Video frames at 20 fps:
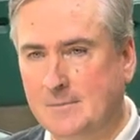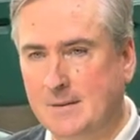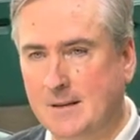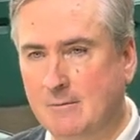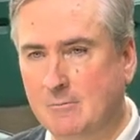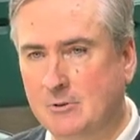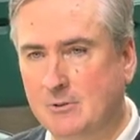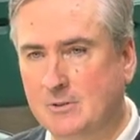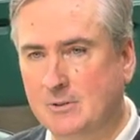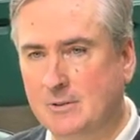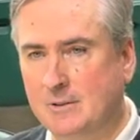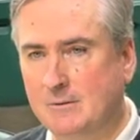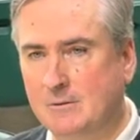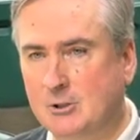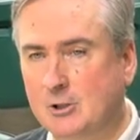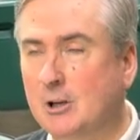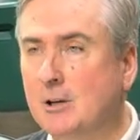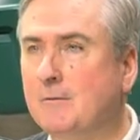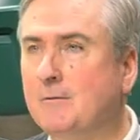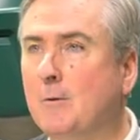It was, it
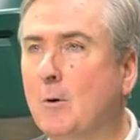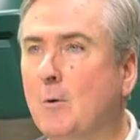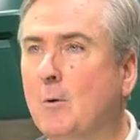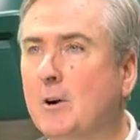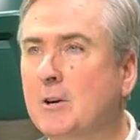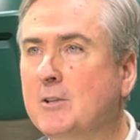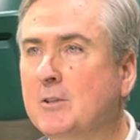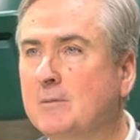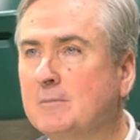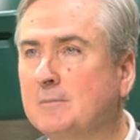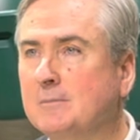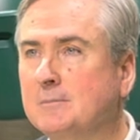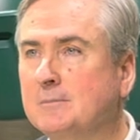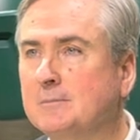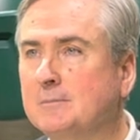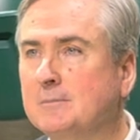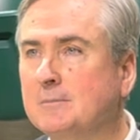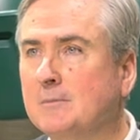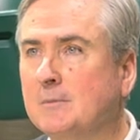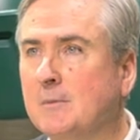was good for us.
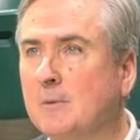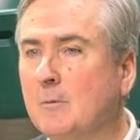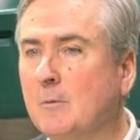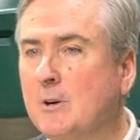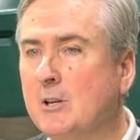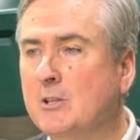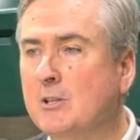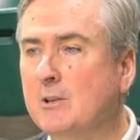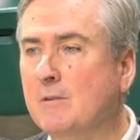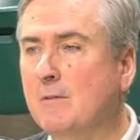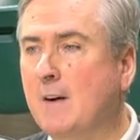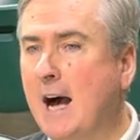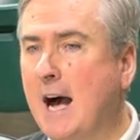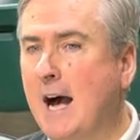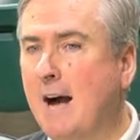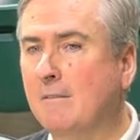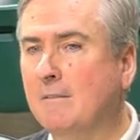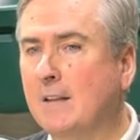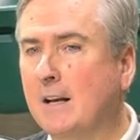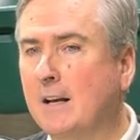We
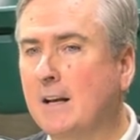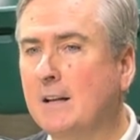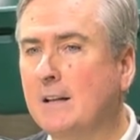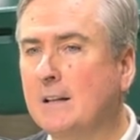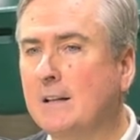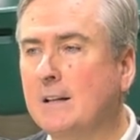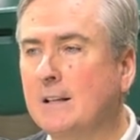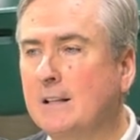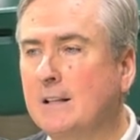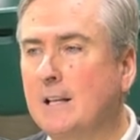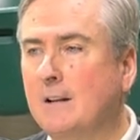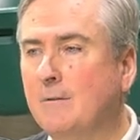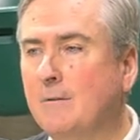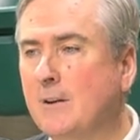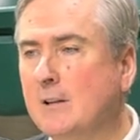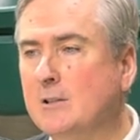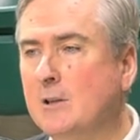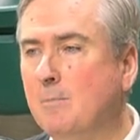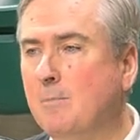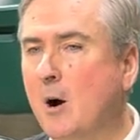survived the
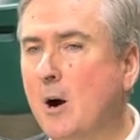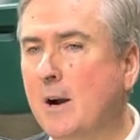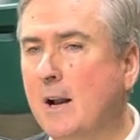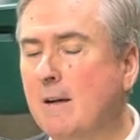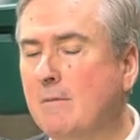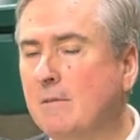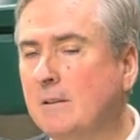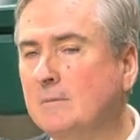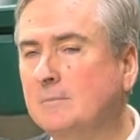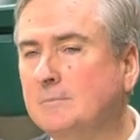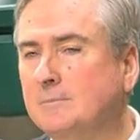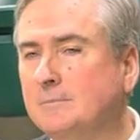defensive part of it.